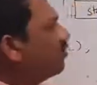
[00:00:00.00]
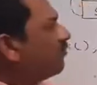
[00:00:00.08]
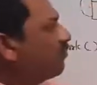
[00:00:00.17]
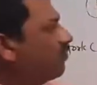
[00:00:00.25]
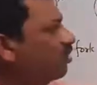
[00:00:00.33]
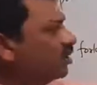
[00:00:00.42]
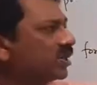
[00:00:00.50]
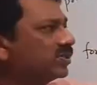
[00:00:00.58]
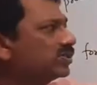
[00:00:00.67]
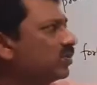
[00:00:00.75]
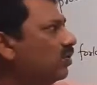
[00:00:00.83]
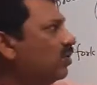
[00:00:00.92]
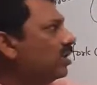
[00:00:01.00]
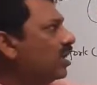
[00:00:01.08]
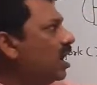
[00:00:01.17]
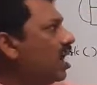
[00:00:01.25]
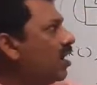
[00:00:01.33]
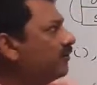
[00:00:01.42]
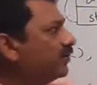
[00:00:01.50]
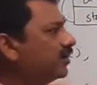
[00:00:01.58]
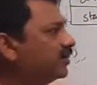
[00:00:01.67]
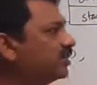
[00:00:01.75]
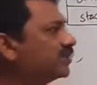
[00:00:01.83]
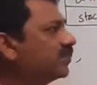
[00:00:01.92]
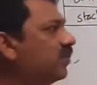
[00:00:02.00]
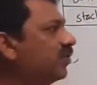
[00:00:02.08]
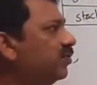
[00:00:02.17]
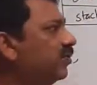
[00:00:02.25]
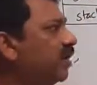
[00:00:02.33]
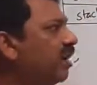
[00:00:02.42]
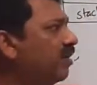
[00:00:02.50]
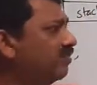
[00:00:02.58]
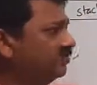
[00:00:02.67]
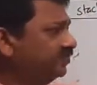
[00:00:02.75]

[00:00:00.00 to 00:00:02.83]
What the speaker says: fork is called, after this point you have